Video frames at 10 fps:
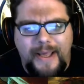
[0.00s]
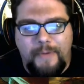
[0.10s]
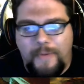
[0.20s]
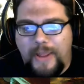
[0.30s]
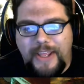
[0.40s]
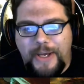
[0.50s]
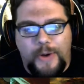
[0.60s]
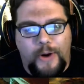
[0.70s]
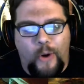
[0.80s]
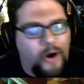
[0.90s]
Whether you were
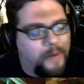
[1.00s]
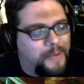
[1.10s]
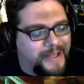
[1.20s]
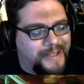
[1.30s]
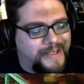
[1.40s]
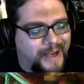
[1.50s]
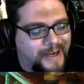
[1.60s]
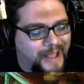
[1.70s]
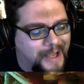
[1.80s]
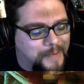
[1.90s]
horrible and sucked
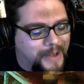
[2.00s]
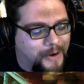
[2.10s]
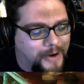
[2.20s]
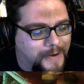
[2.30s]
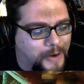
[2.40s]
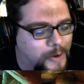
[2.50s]
like me or you were